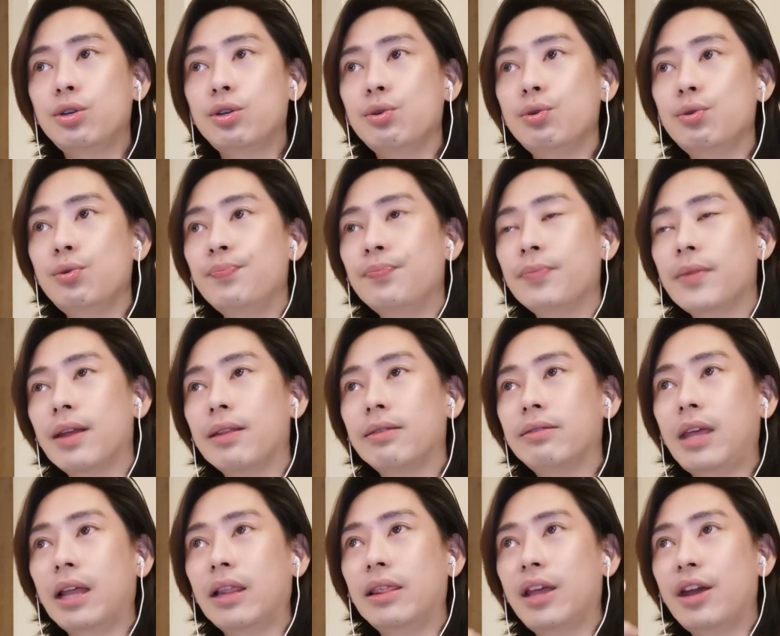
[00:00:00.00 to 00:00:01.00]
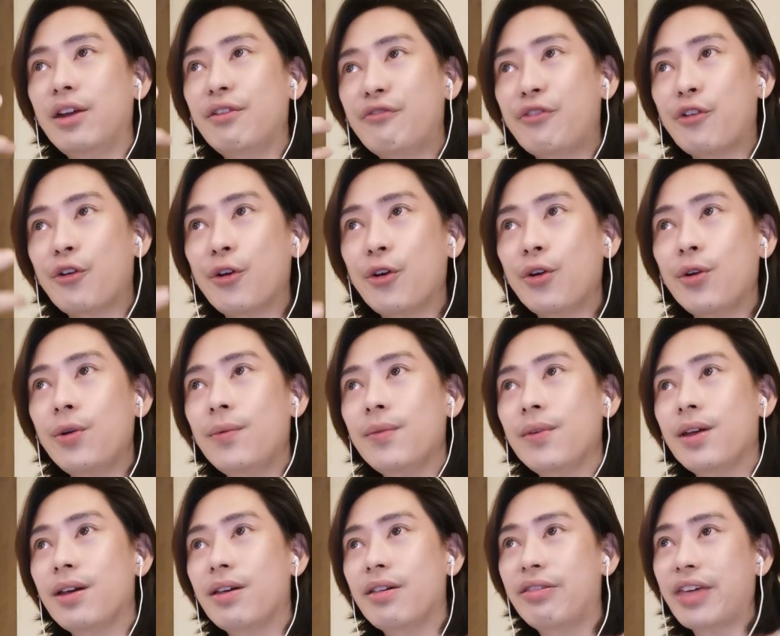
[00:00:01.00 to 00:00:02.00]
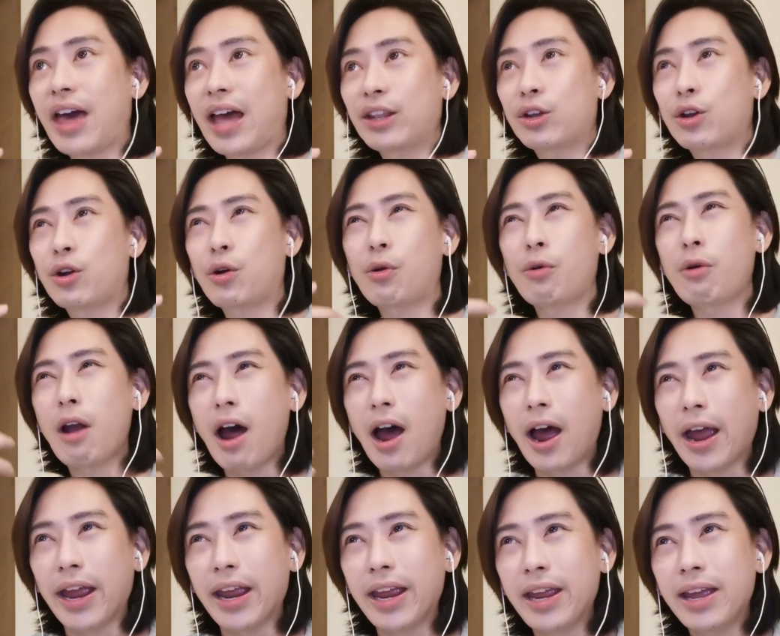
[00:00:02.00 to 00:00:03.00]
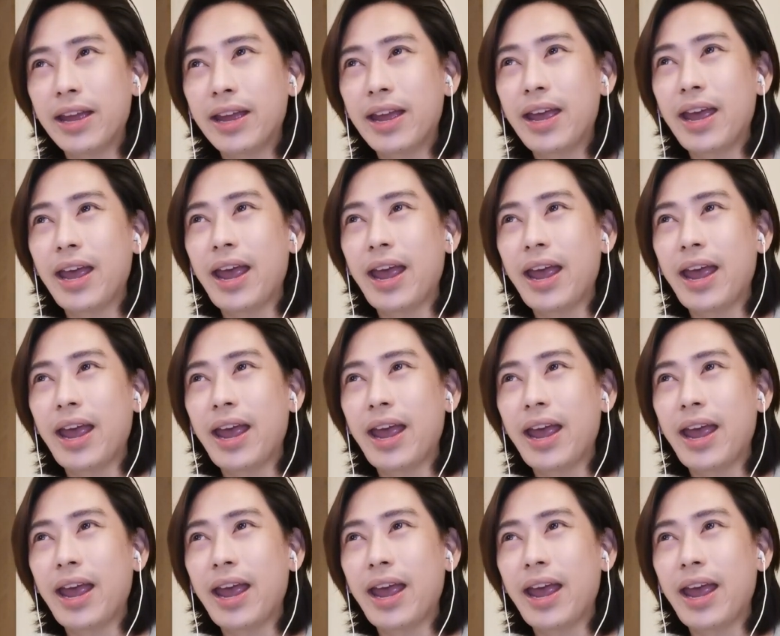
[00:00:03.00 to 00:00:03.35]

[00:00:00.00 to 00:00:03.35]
to deliver that cry